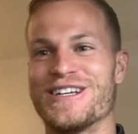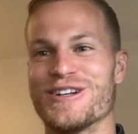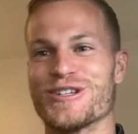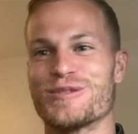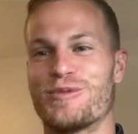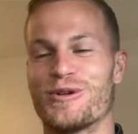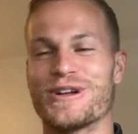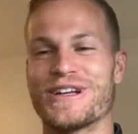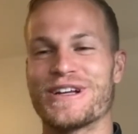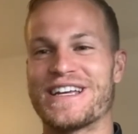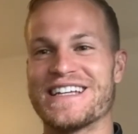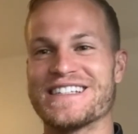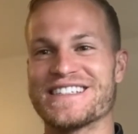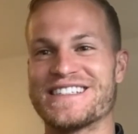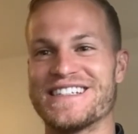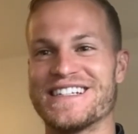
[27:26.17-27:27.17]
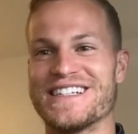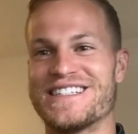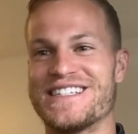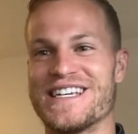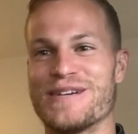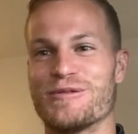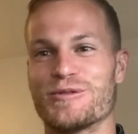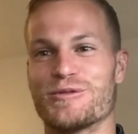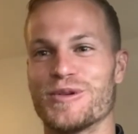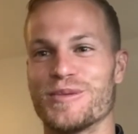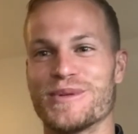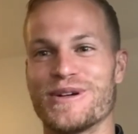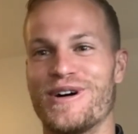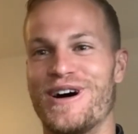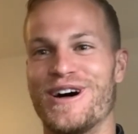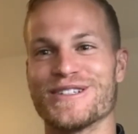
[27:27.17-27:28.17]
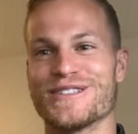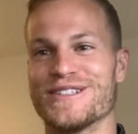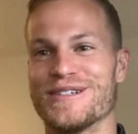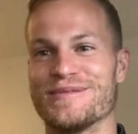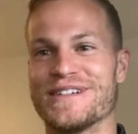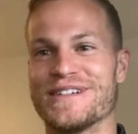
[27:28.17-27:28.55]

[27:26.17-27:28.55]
sporting Kansas City team, which would have been awesome,